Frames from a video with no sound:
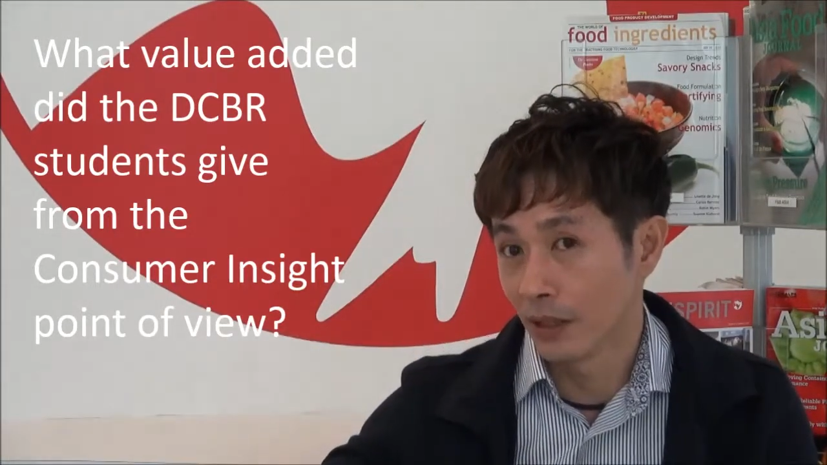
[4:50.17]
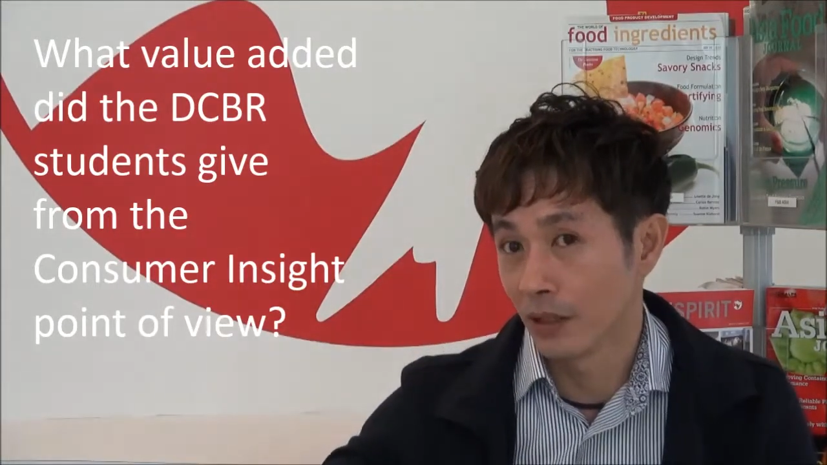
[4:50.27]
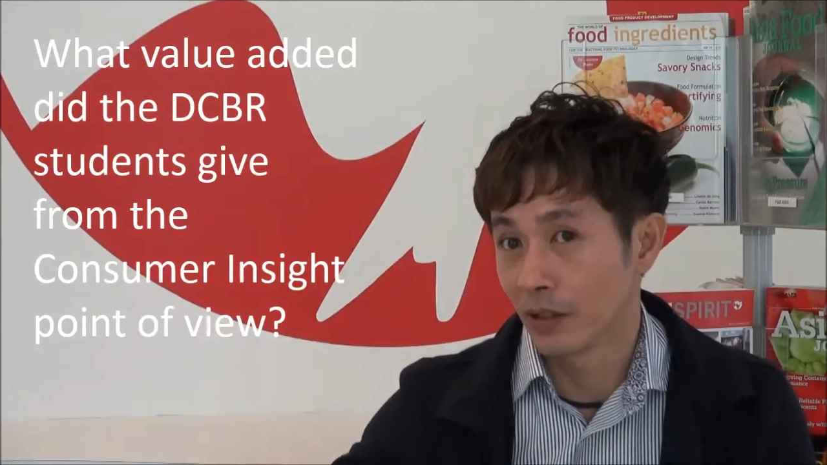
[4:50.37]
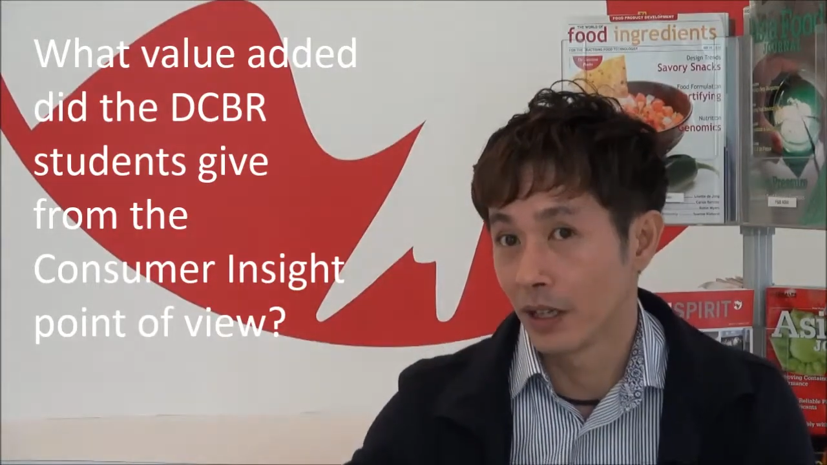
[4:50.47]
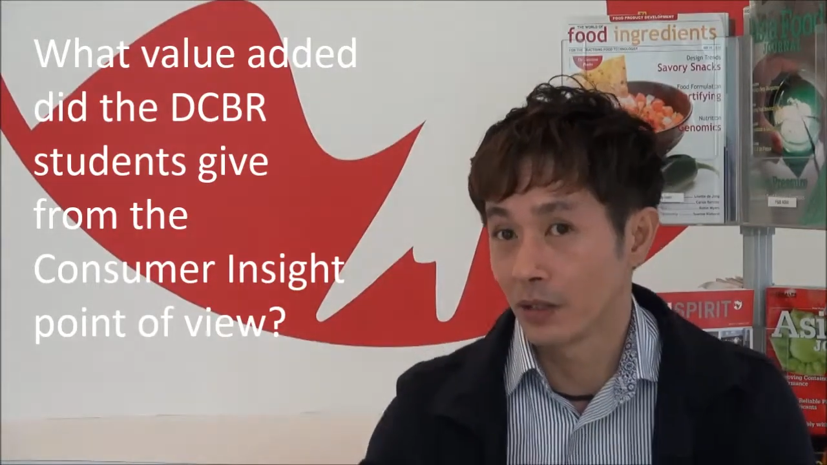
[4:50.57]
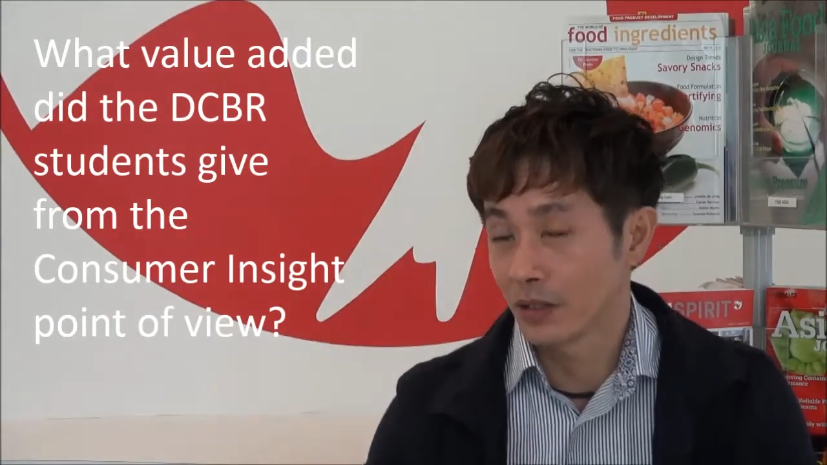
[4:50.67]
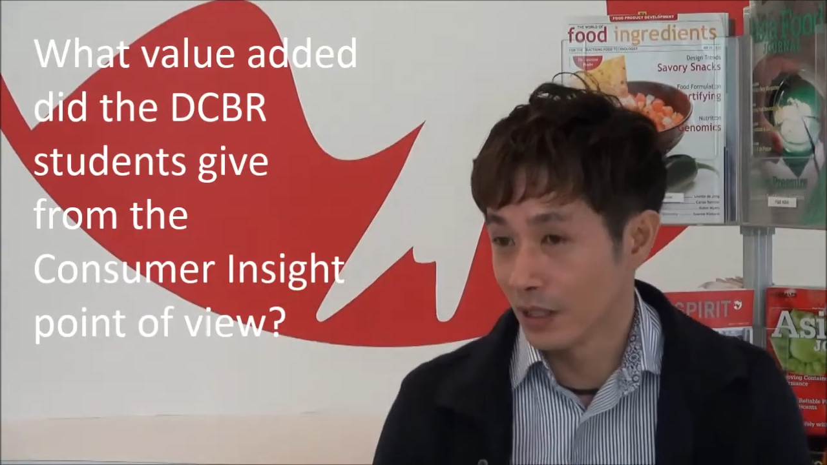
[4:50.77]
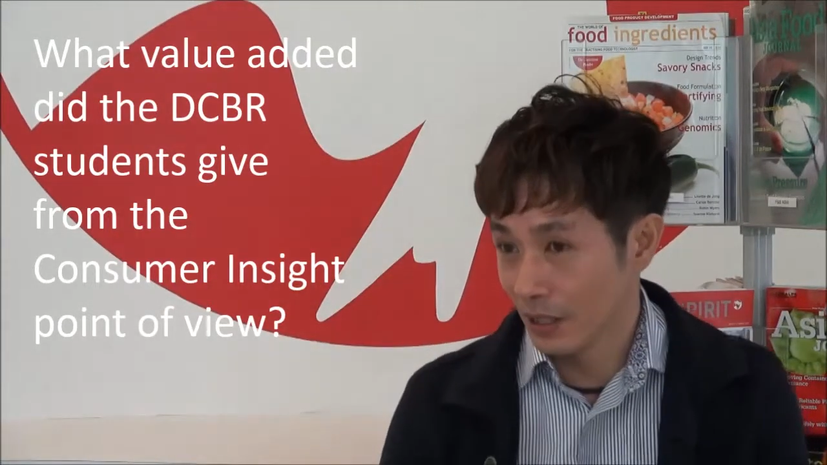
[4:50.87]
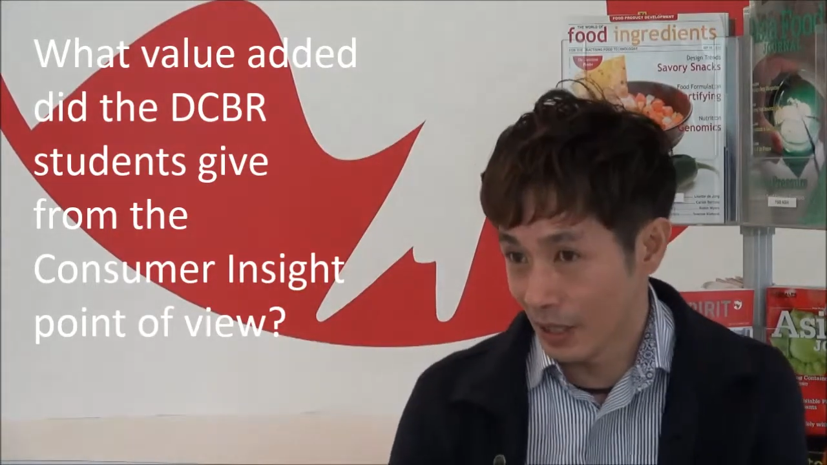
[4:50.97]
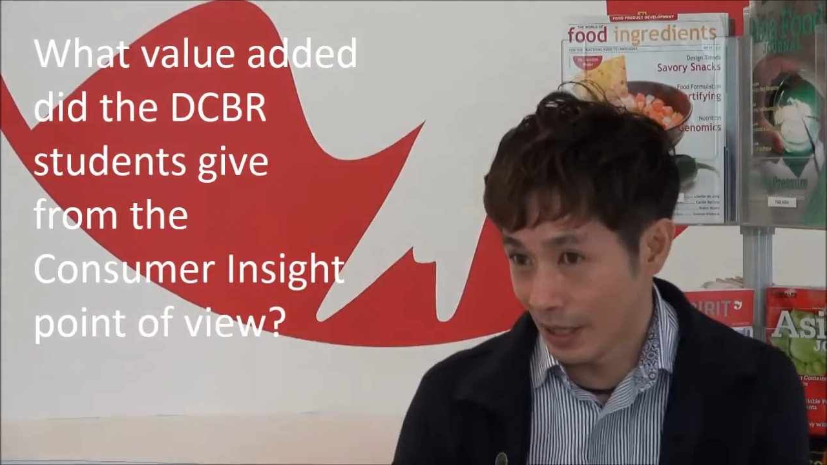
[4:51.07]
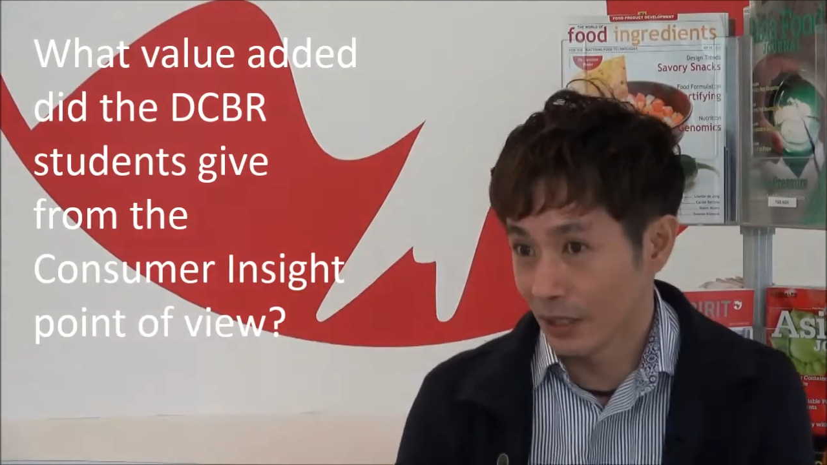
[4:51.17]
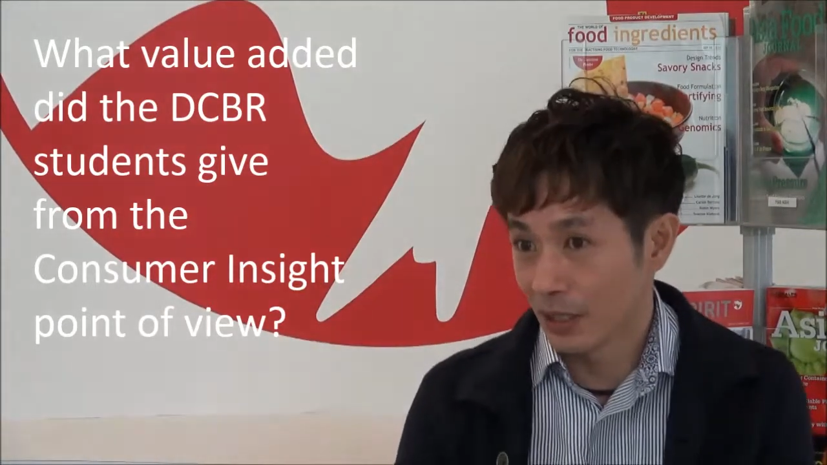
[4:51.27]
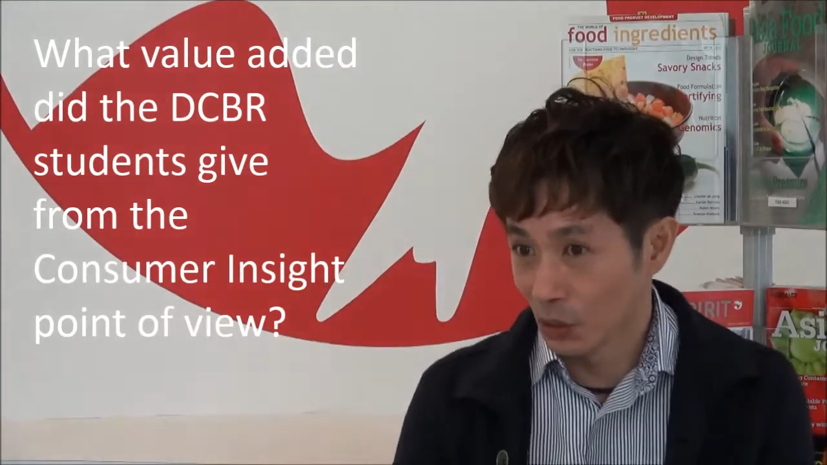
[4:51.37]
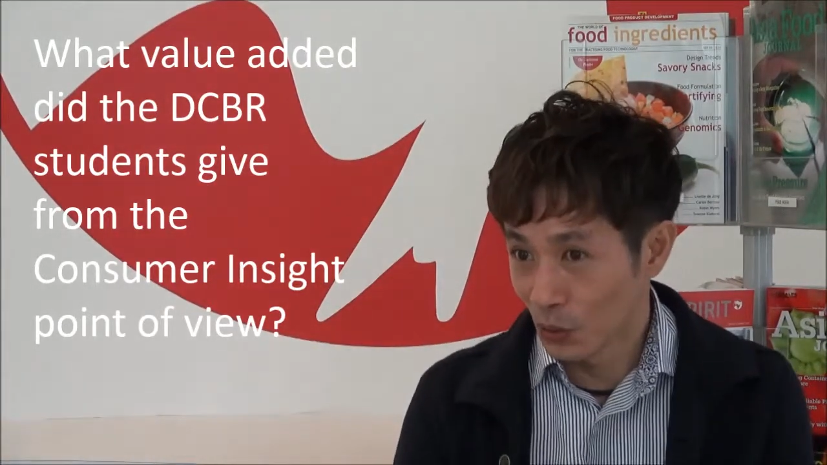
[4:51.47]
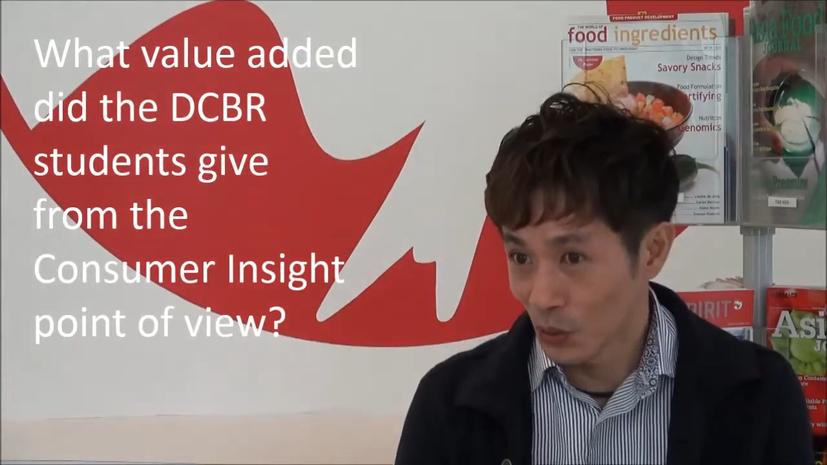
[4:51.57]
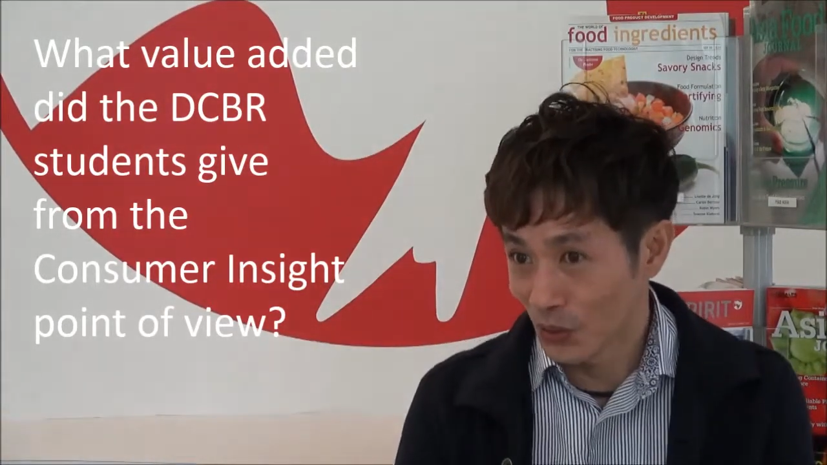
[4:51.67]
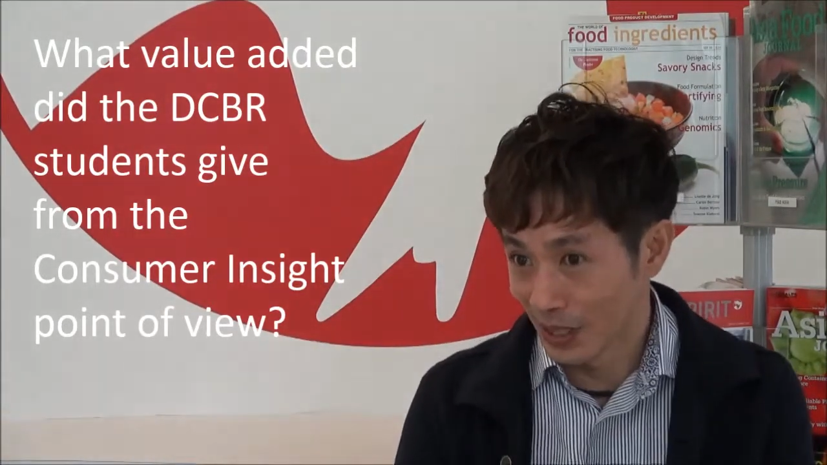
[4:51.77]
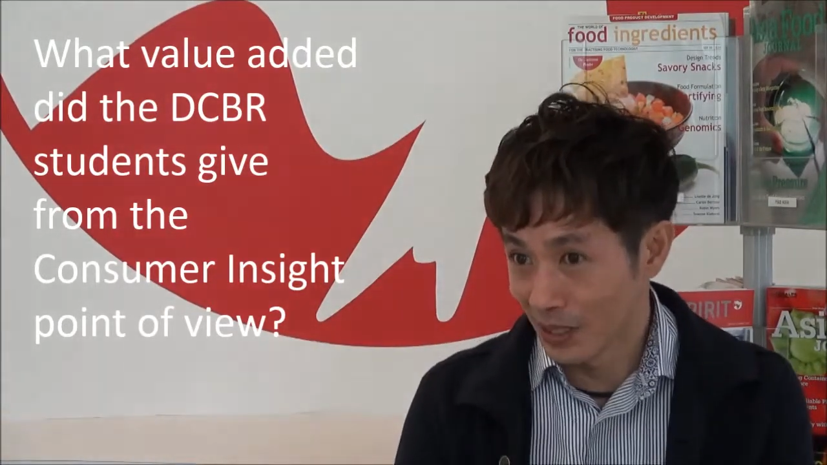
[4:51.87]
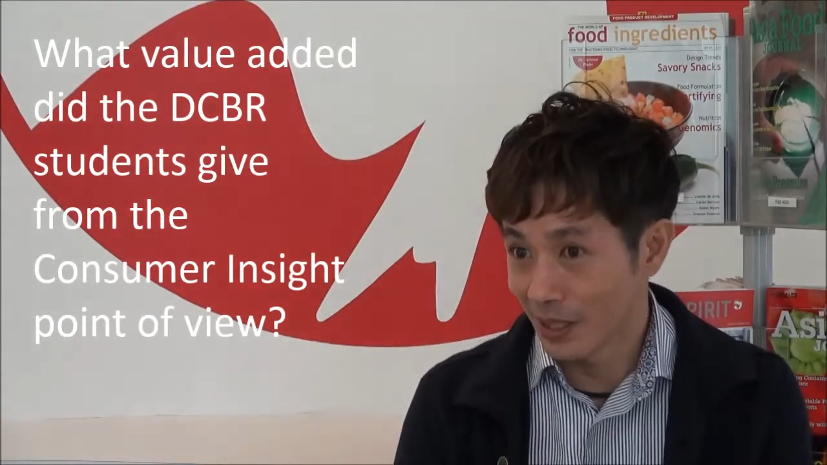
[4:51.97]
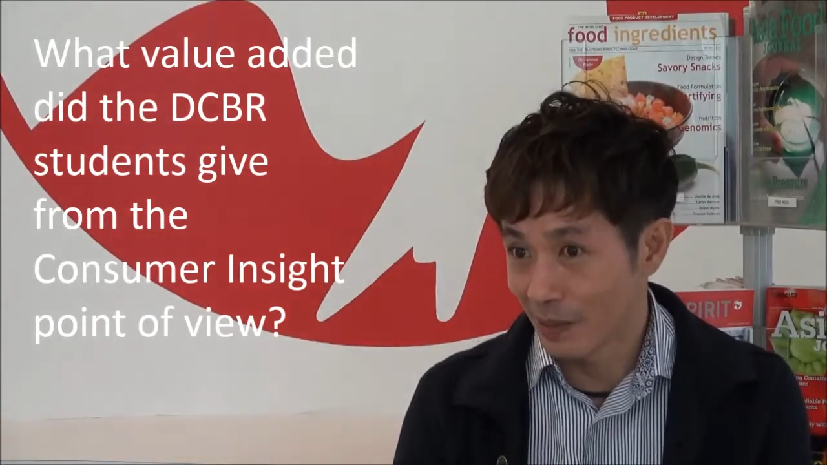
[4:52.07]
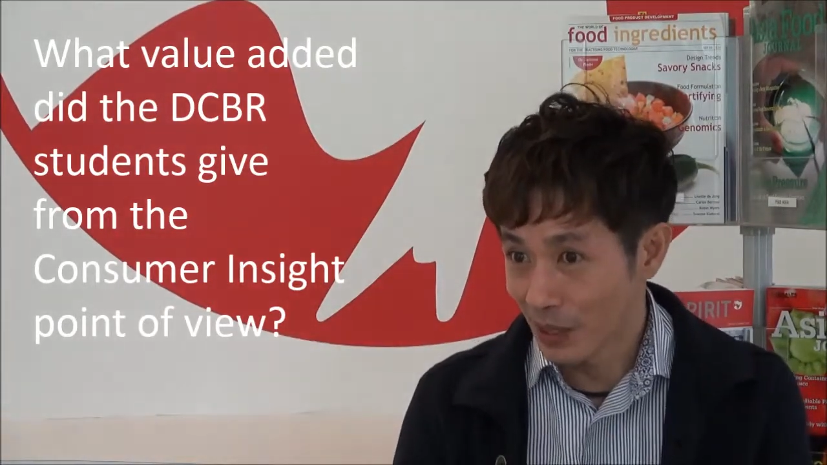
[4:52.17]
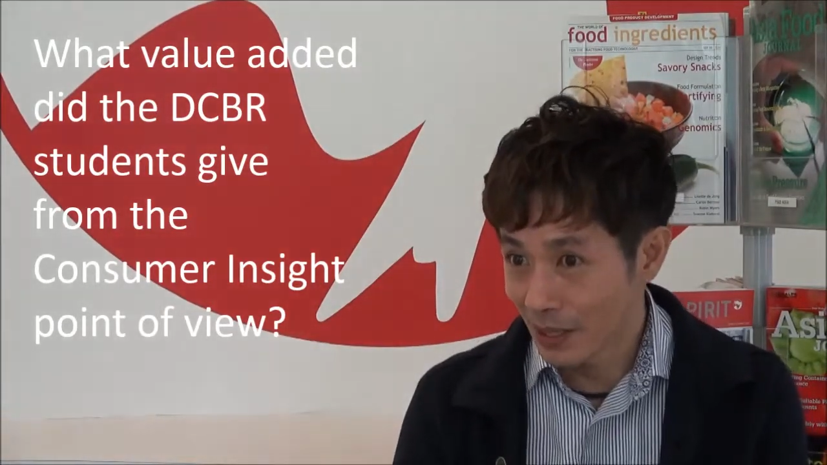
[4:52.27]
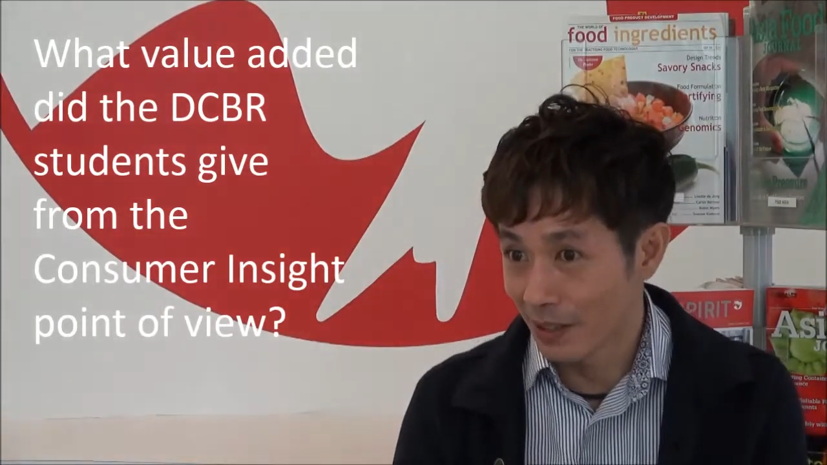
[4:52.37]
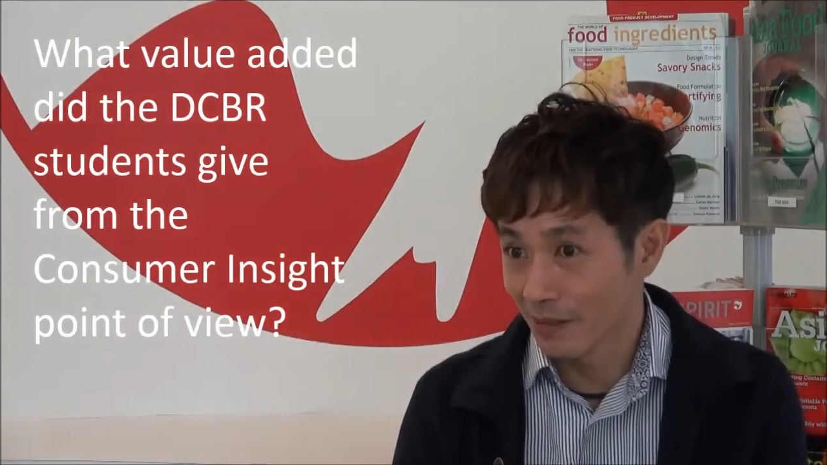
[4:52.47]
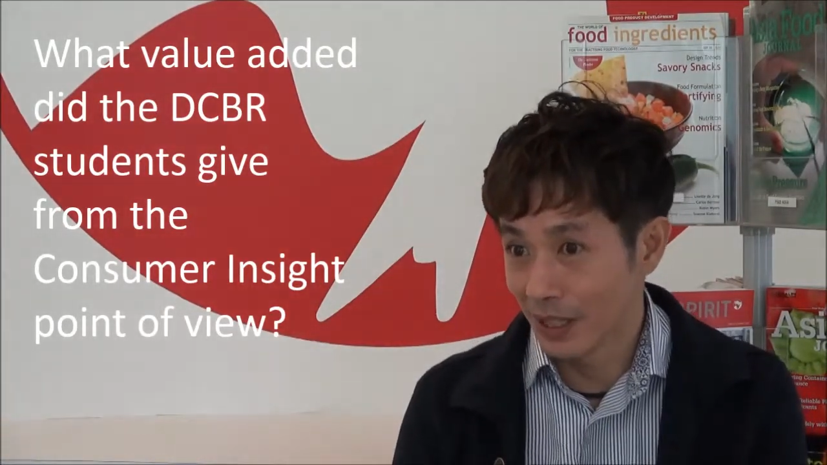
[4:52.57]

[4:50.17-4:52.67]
I could see like the two students themselves,